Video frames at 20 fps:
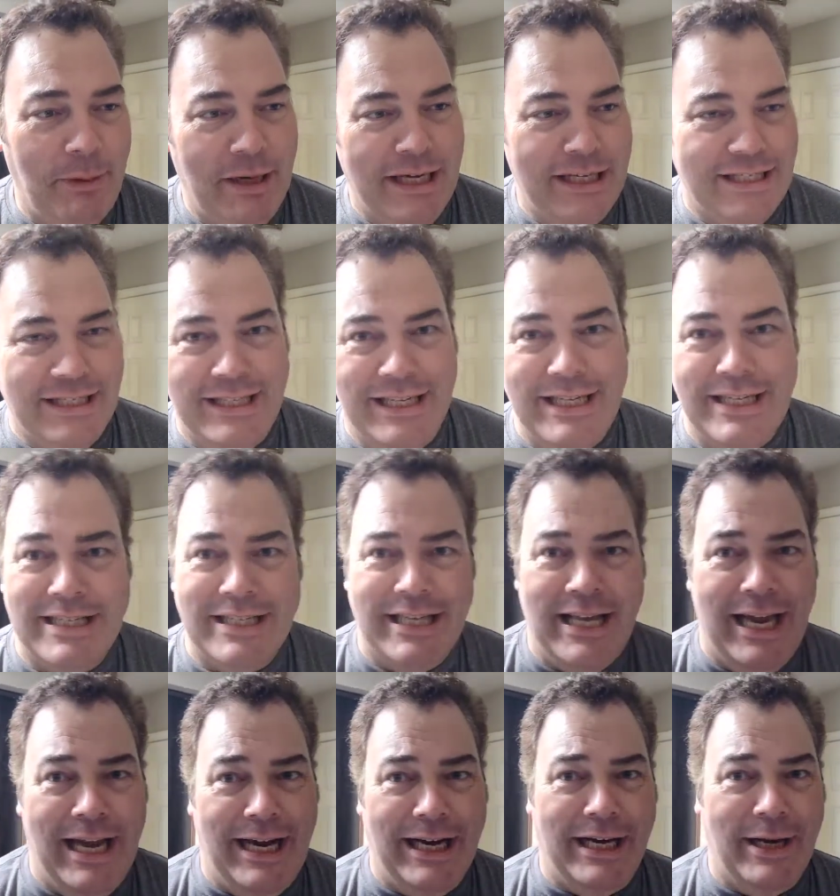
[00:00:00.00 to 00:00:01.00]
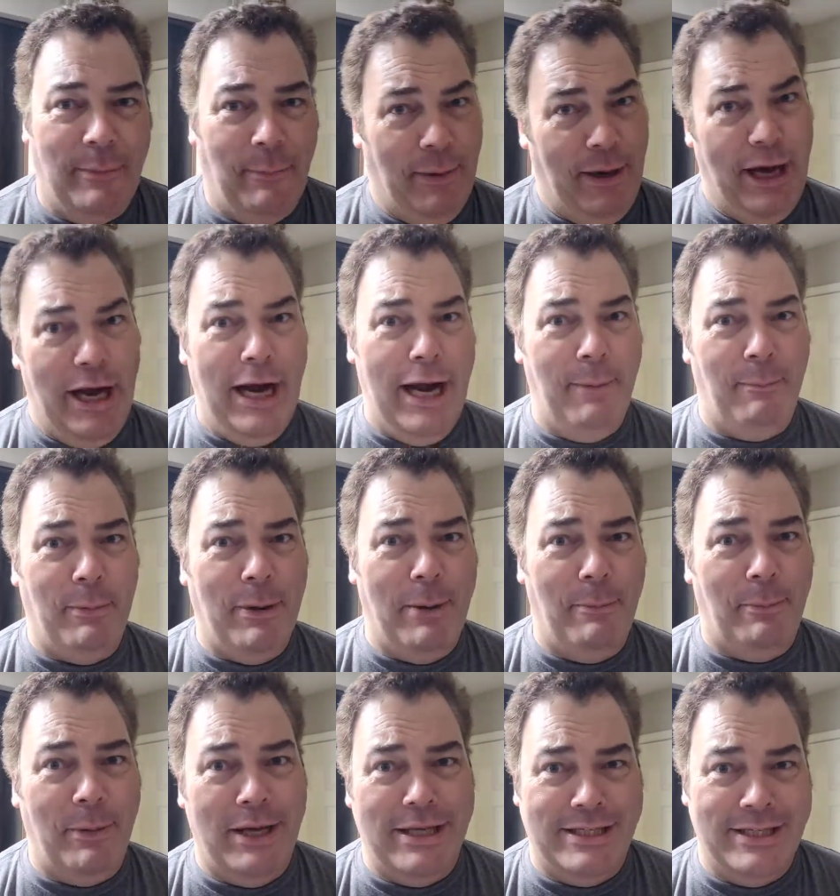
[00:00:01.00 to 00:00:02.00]
business like
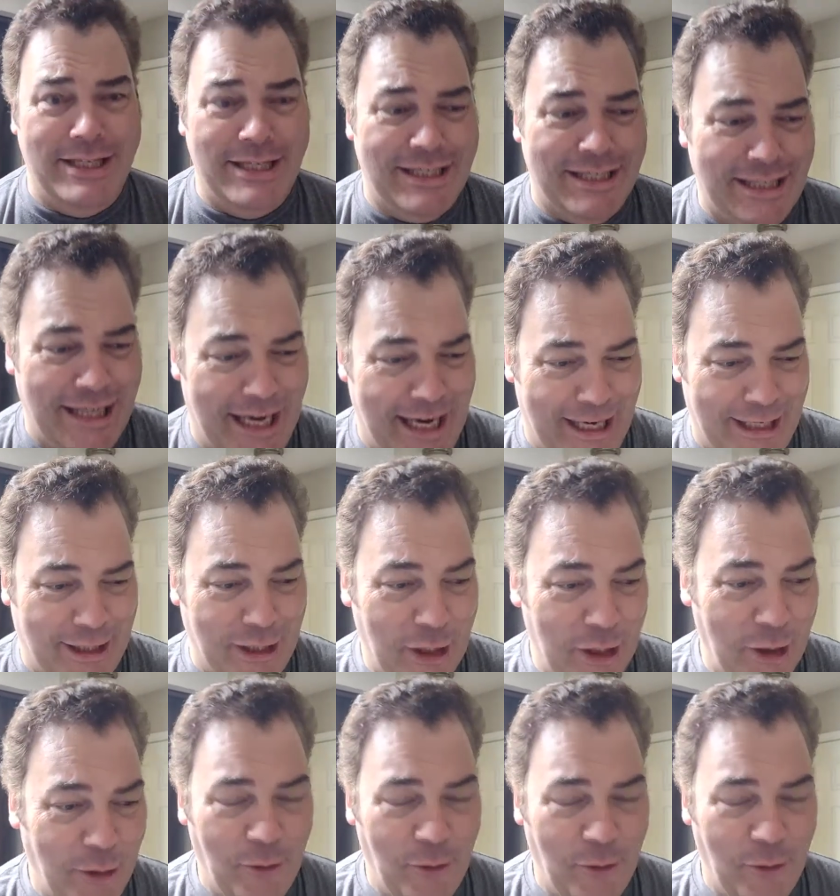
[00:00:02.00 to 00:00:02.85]
paper business like